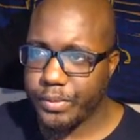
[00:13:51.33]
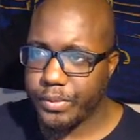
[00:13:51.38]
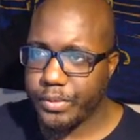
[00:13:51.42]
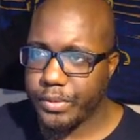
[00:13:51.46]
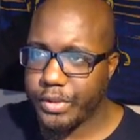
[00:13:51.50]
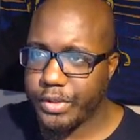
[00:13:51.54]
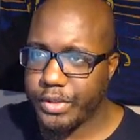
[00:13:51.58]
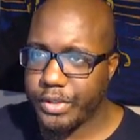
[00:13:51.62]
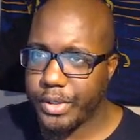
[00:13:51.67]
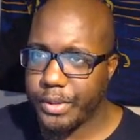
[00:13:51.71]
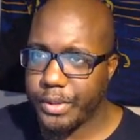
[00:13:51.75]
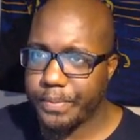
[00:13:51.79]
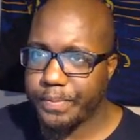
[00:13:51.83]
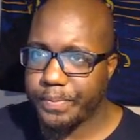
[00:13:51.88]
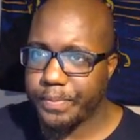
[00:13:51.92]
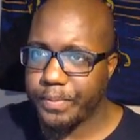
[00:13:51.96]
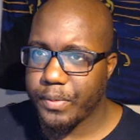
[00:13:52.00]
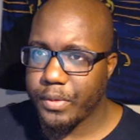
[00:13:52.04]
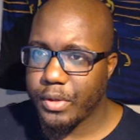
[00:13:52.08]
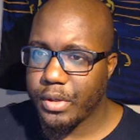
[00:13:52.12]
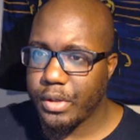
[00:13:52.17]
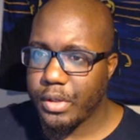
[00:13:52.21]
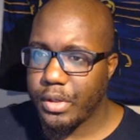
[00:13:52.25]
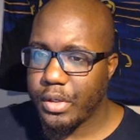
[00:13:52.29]
So
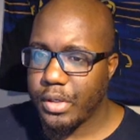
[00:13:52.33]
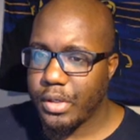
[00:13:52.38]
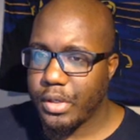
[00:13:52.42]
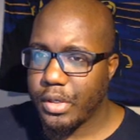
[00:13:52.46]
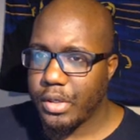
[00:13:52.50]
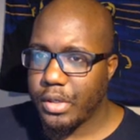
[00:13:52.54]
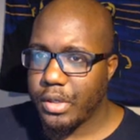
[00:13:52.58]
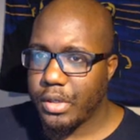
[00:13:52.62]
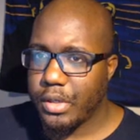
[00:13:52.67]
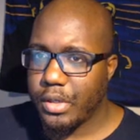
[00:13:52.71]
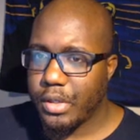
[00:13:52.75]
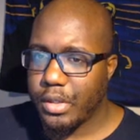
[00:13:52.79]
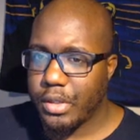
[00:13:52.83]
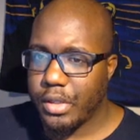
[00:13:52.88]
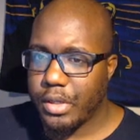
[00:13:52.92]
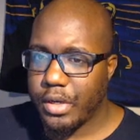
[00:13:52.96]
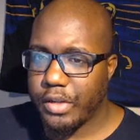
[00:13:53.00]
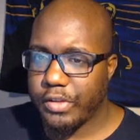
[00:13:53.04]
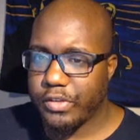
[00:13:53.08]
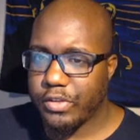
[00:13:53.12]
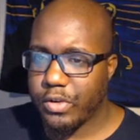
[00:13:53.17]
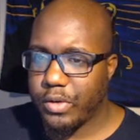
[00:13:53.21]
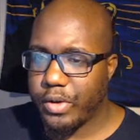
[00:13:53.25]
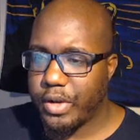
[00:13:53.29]

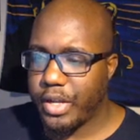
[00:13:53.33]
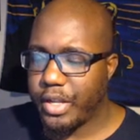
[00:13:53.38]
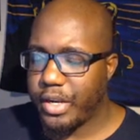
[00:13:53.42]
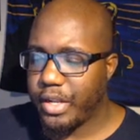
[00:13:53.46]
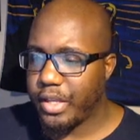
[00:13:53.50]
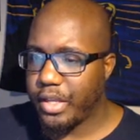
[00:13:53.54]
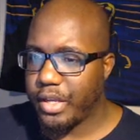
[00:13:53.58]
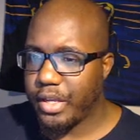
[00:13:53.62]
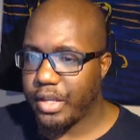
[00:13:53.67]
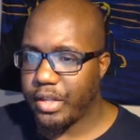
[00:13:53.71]
let's go ahead and get